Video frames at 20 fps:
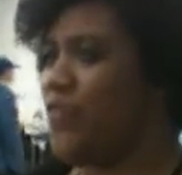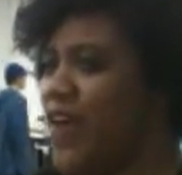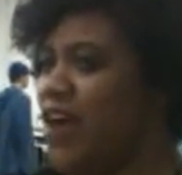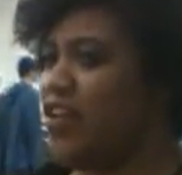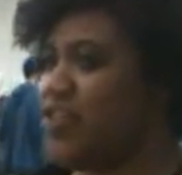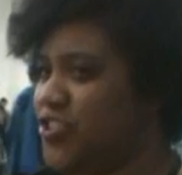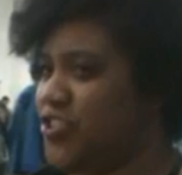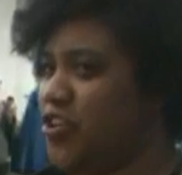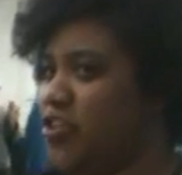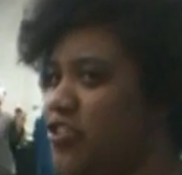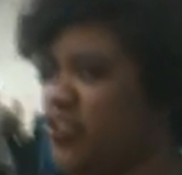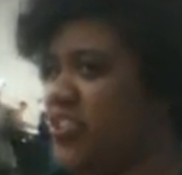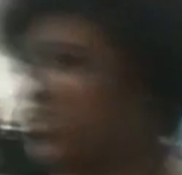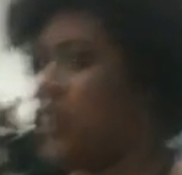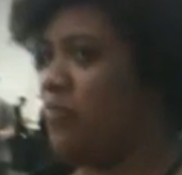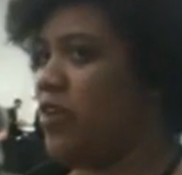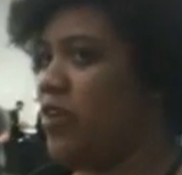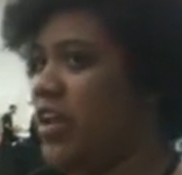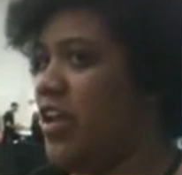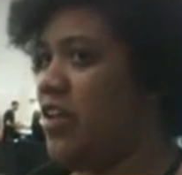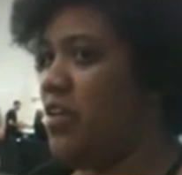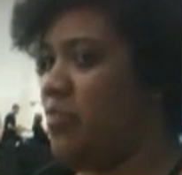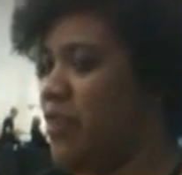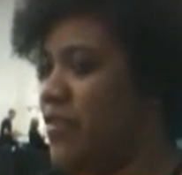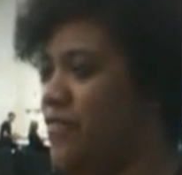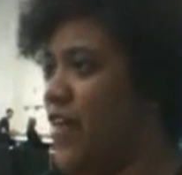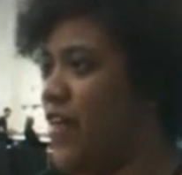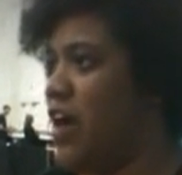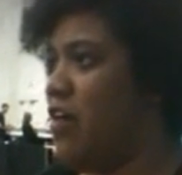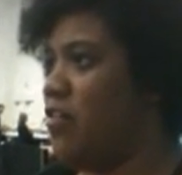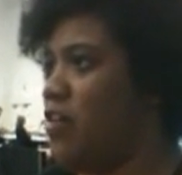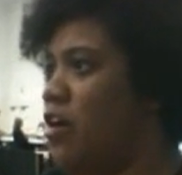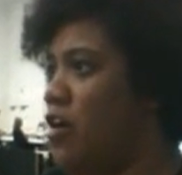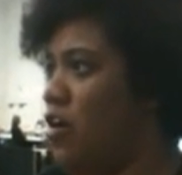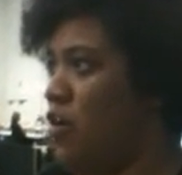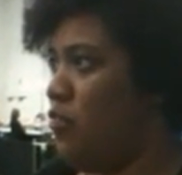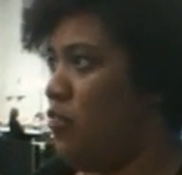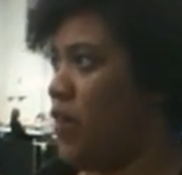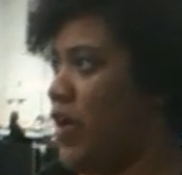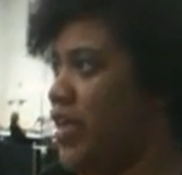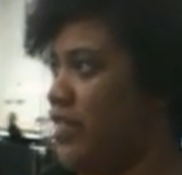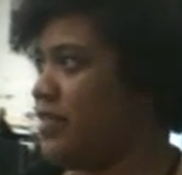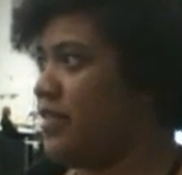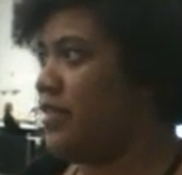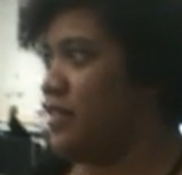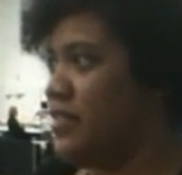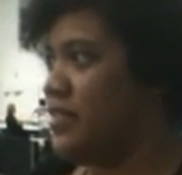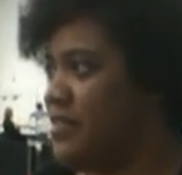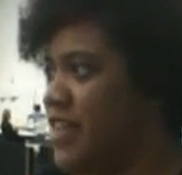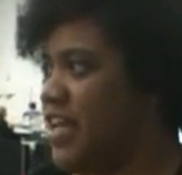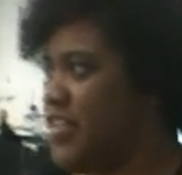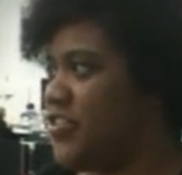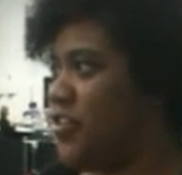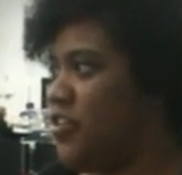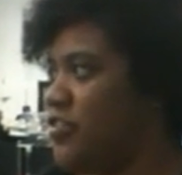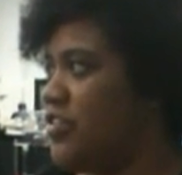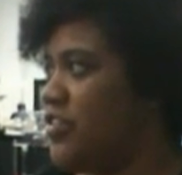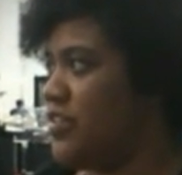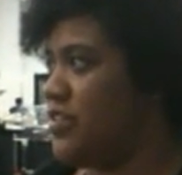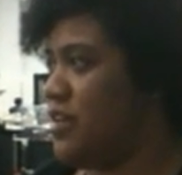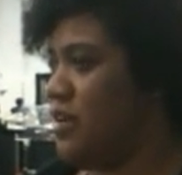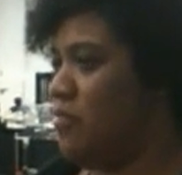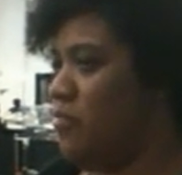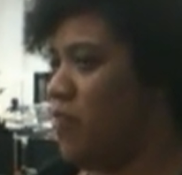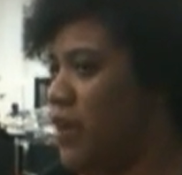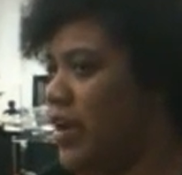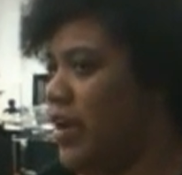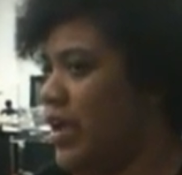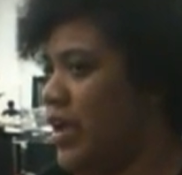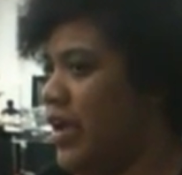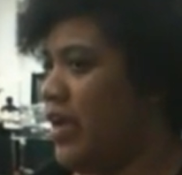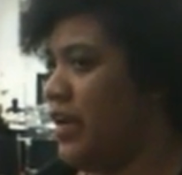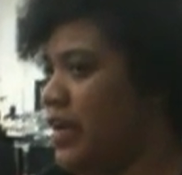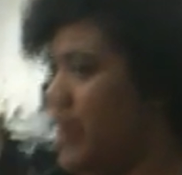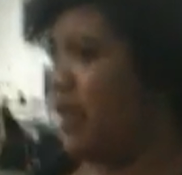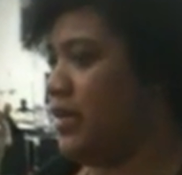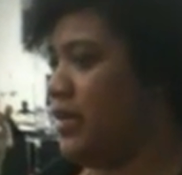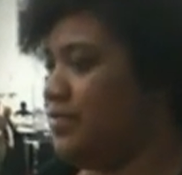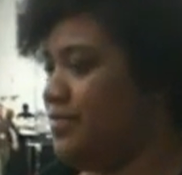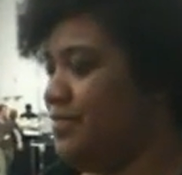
we found a certain someone, and we found her with that certain someone, and